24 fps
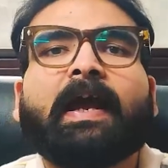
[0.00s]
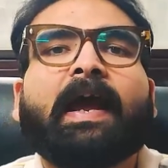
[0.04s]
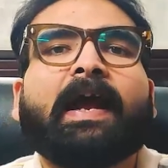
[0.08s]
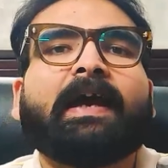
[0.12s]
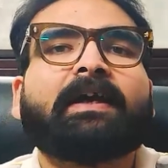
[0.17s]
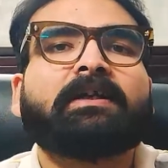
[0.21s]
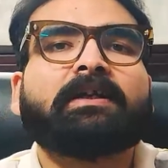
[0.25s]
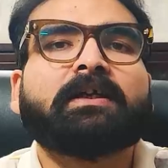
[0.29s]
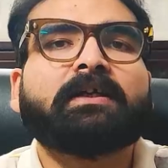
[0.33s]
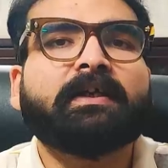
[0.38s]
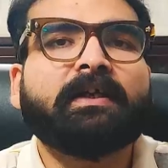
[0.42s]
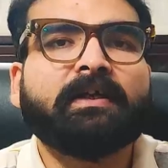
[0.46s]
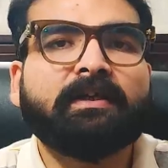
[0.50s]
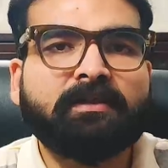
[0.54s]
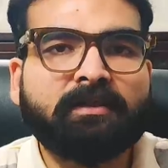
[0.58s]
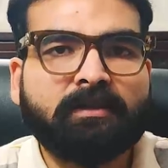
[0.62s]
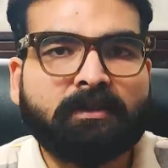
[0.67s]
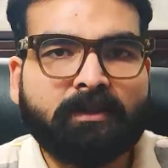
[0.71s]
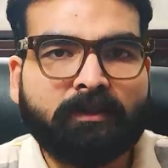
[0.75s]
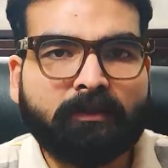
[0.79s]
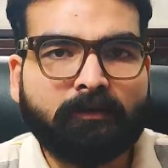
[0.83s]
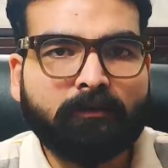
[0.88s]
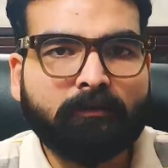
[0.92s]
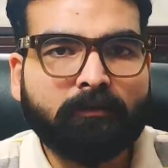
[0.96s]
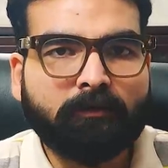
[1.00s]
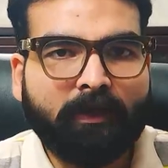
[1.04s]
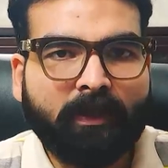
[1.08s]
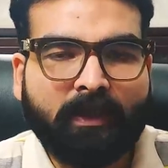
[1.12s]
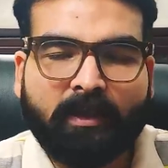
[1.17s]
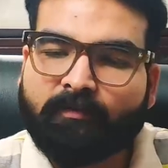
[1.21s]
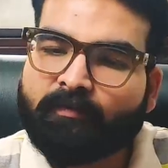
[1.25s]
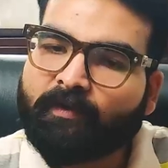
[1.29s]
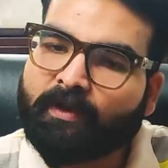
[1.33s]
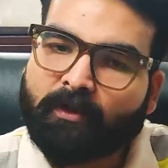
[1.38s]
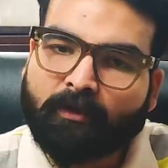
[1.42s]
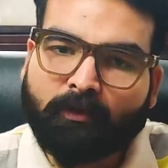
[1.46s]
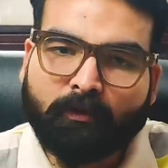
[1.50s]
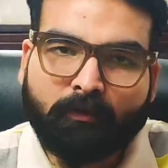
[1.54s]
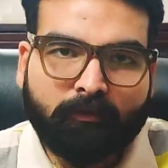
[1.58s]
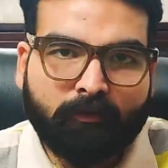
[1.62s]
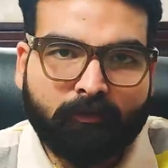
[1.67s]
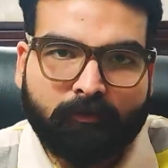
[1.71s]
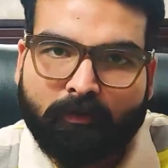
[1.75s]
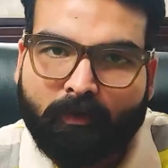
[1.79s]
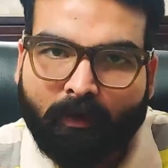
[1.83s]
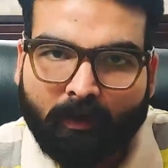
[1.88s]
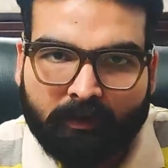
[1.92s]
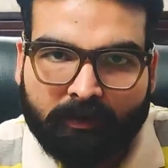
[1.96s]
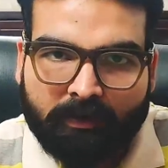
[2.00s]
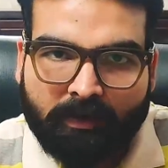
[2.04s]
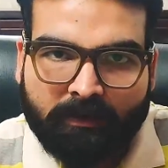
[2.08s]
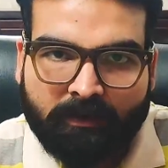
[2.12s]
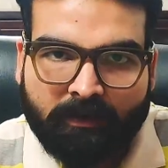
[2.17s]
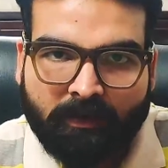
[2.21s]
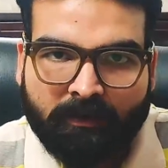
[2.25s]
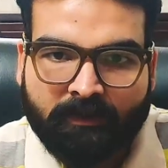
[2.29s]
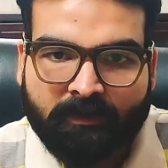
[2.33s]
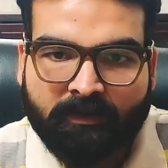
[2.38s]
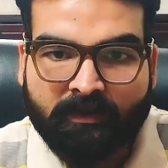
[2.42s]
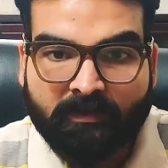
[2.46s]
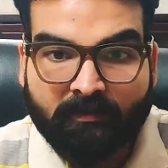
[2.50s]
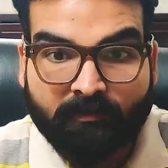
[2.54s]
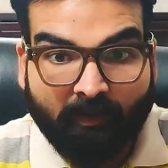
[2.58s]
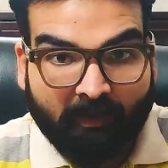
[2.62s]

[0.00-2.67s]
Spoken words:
act against you even though you got the success.